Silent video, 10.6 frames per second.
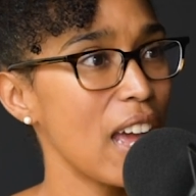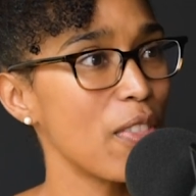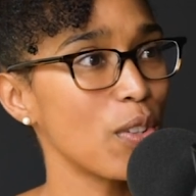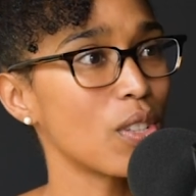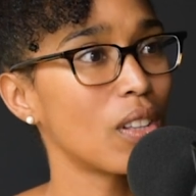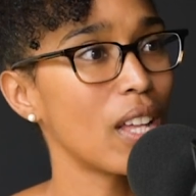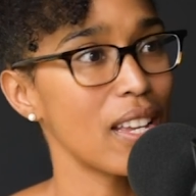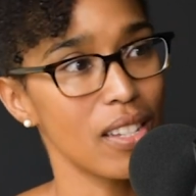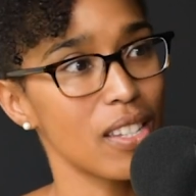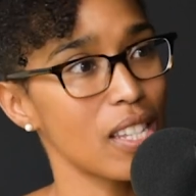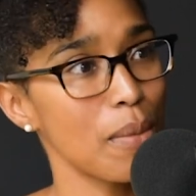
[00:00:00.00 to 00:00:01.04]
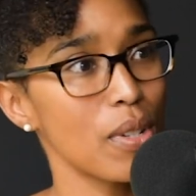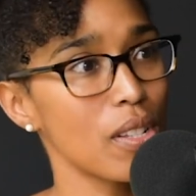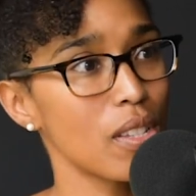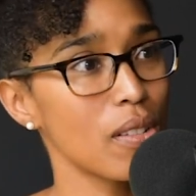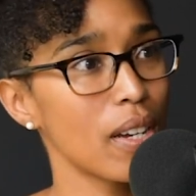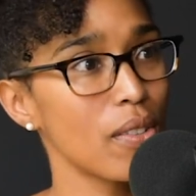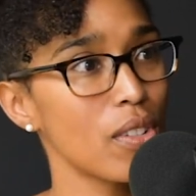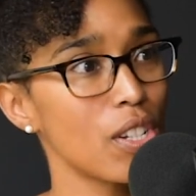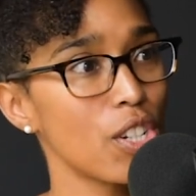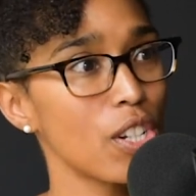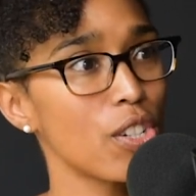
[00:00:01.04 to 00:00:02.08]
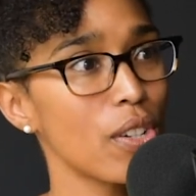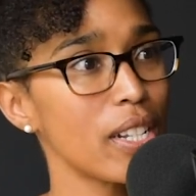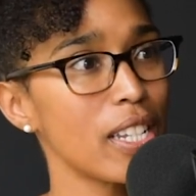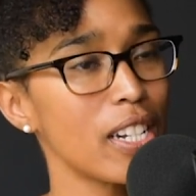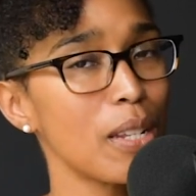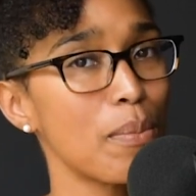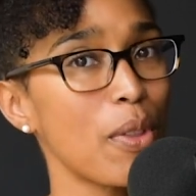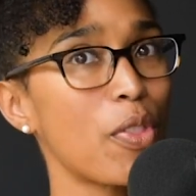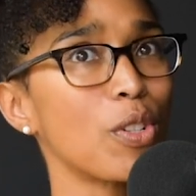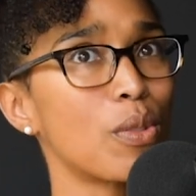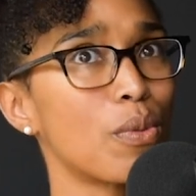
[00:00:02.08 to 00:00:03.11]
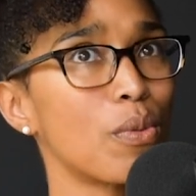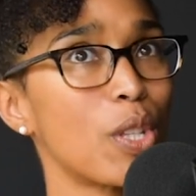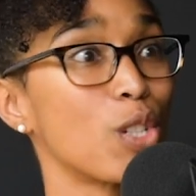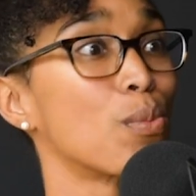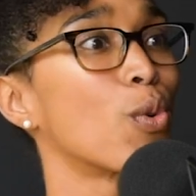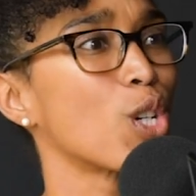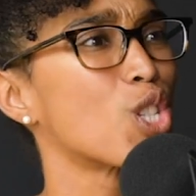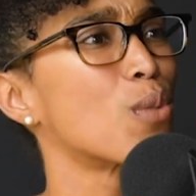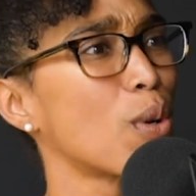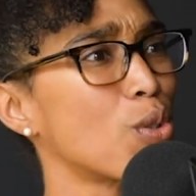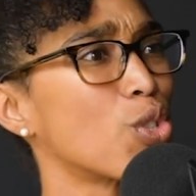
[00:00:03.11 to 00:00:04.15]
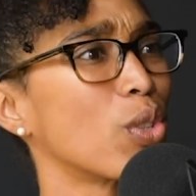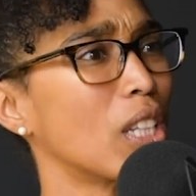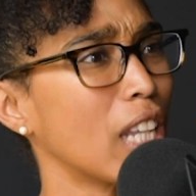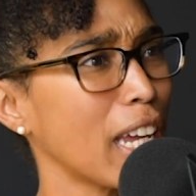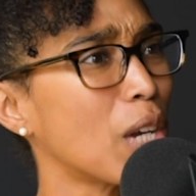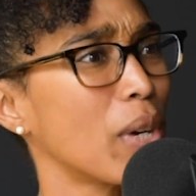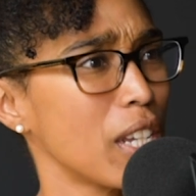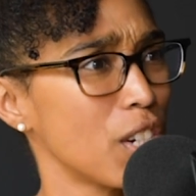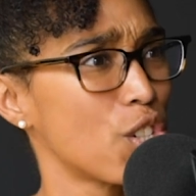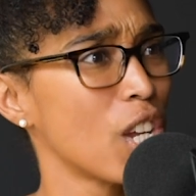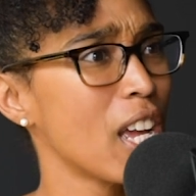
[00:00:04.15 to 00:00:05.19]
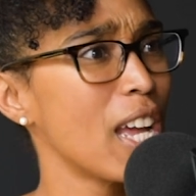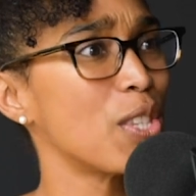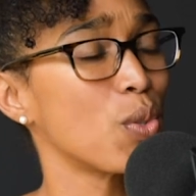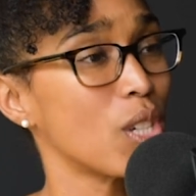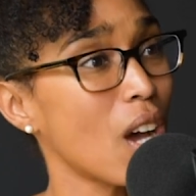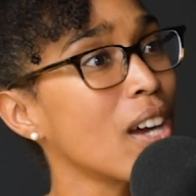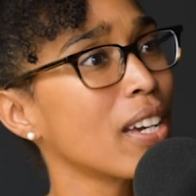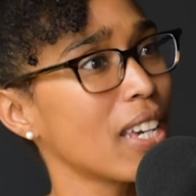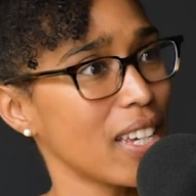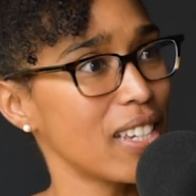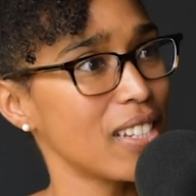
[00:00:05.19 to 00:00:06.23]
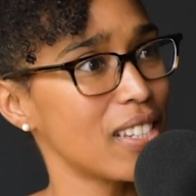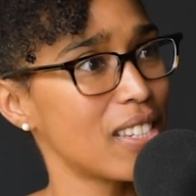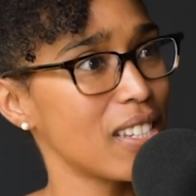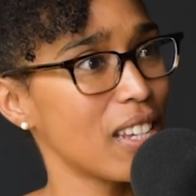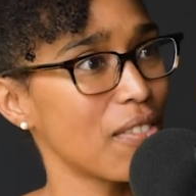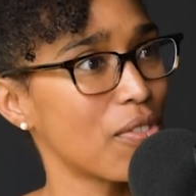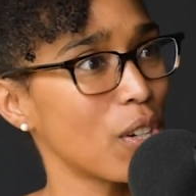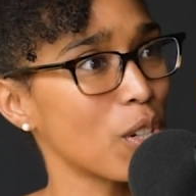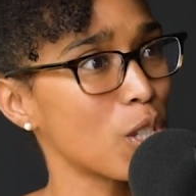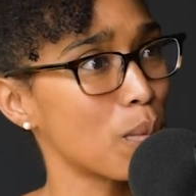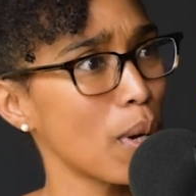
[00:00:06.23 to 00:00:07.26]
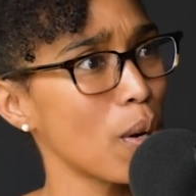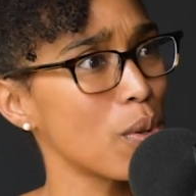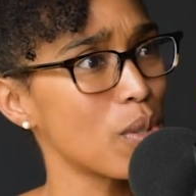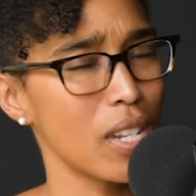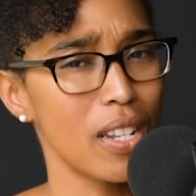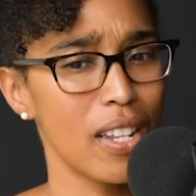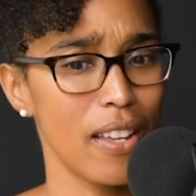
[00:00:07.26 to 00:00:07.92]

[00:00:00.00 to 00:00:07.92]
and there's less acceptance around the gender identity, but there's more exposure and language. And so young kids, if they're exposed and